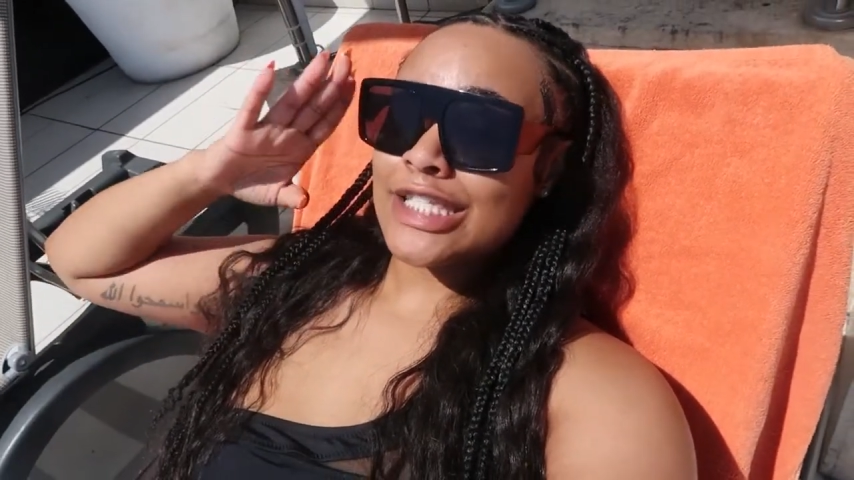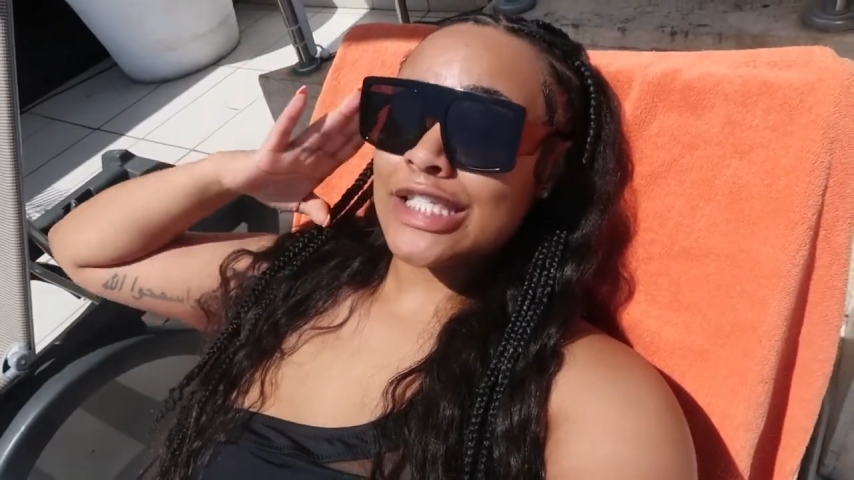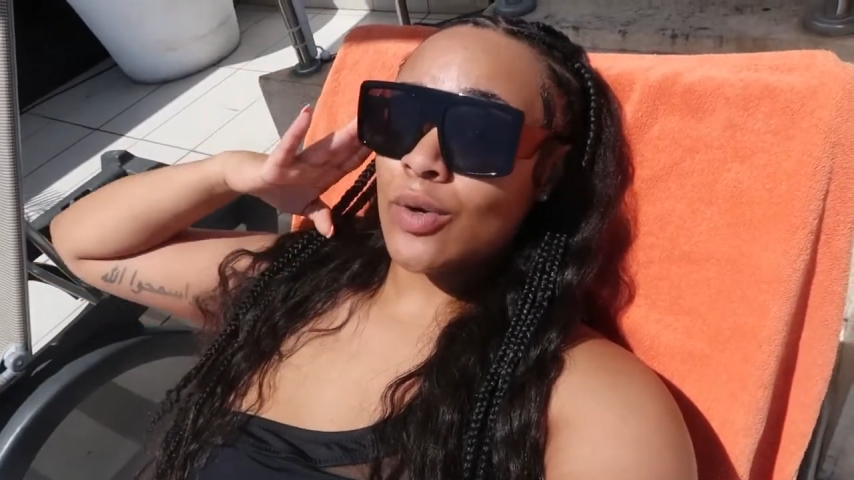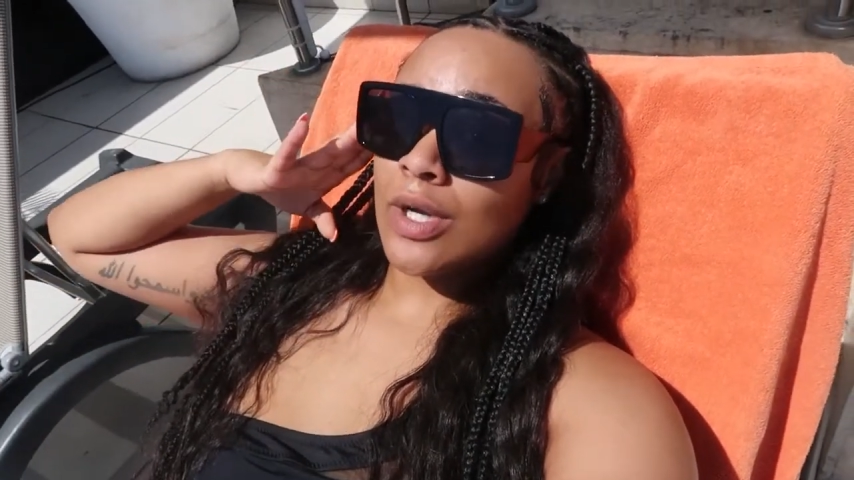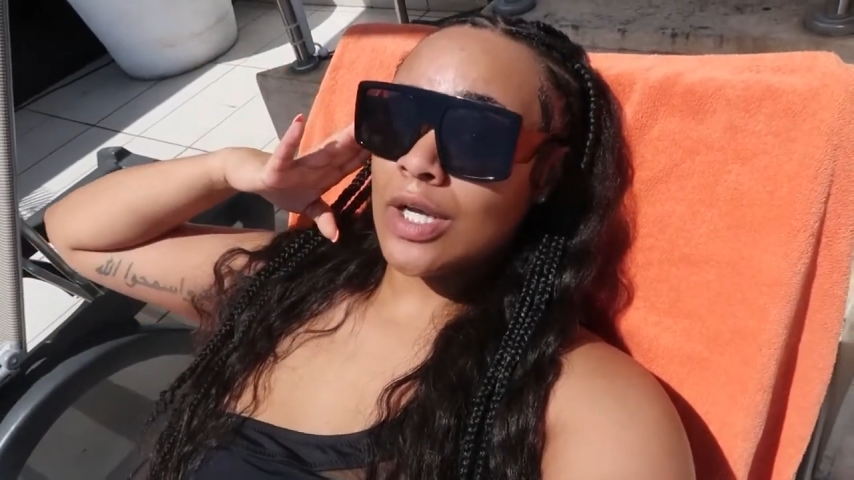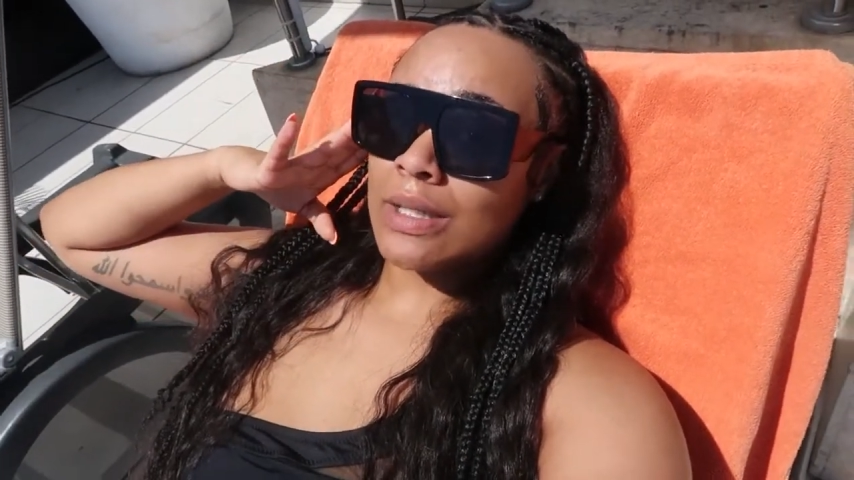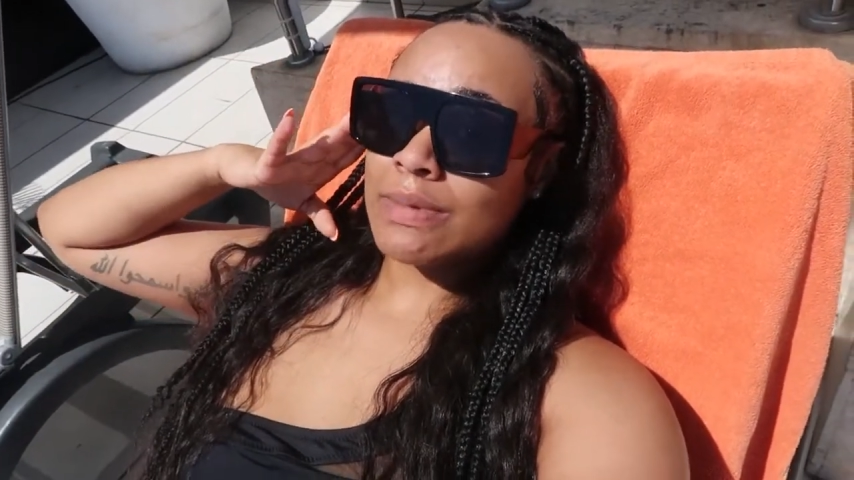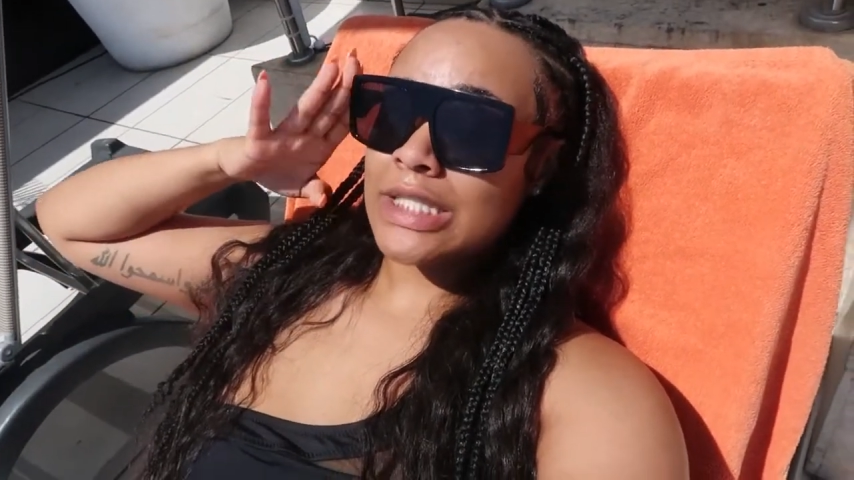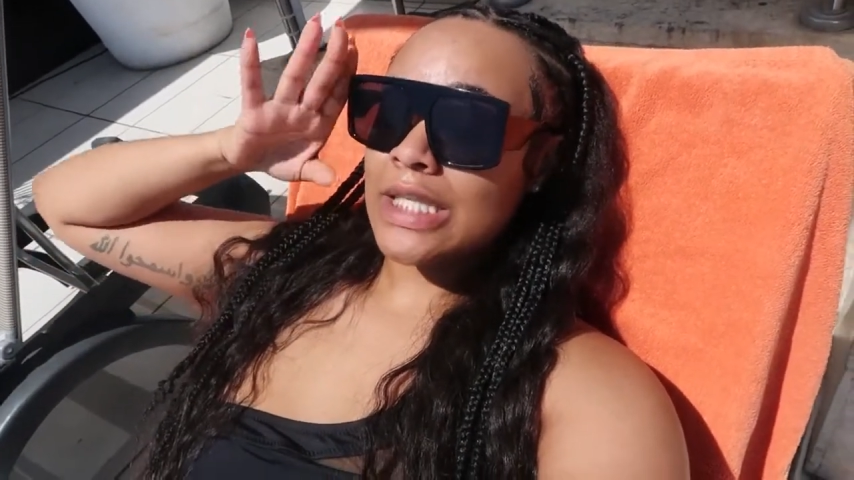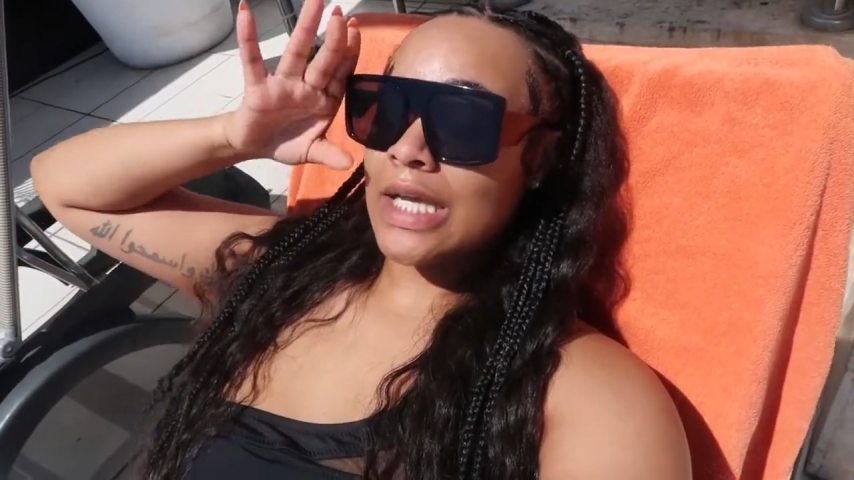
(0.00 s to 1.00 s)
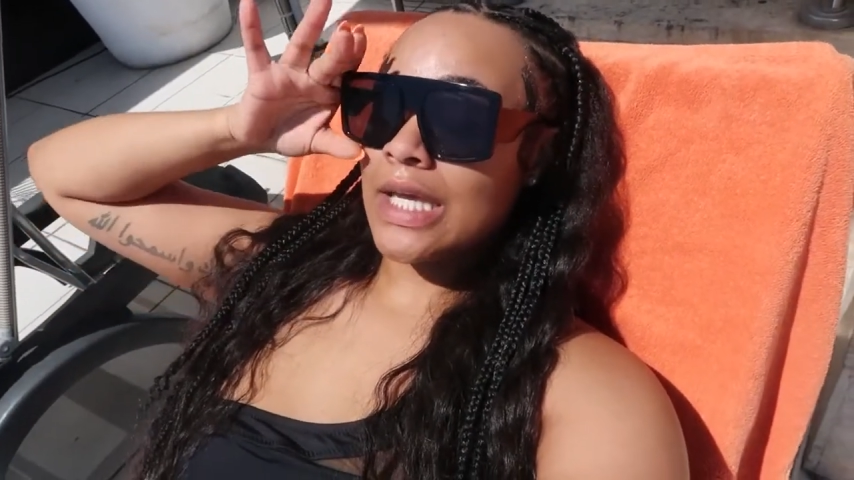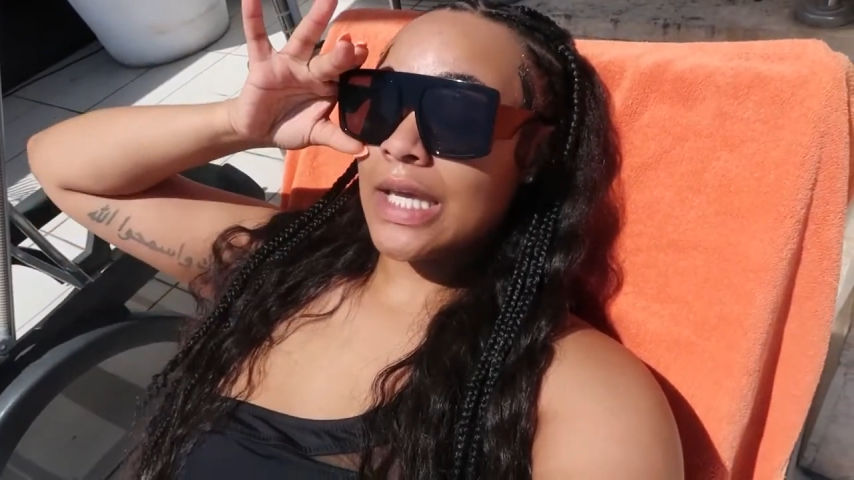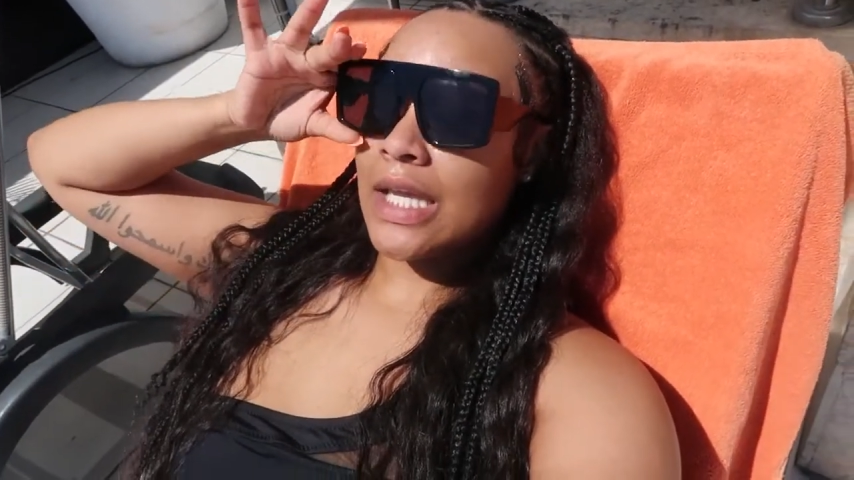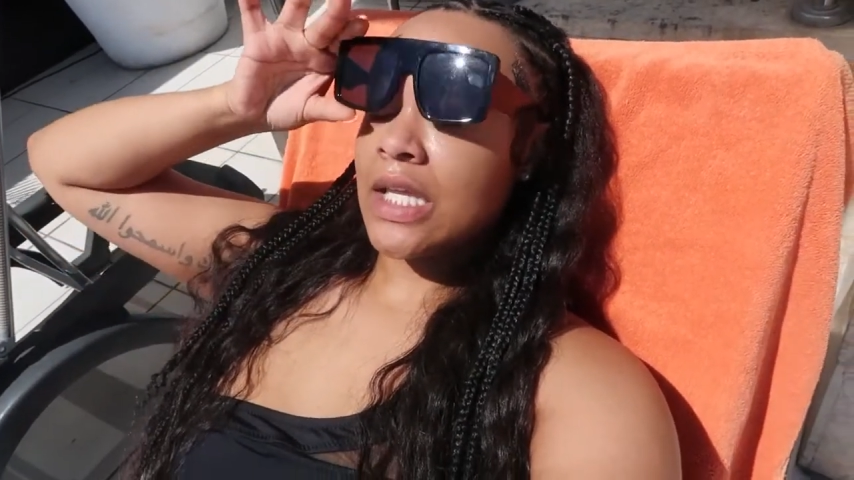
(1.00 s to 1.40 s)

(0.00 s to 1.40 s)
soak up, sun,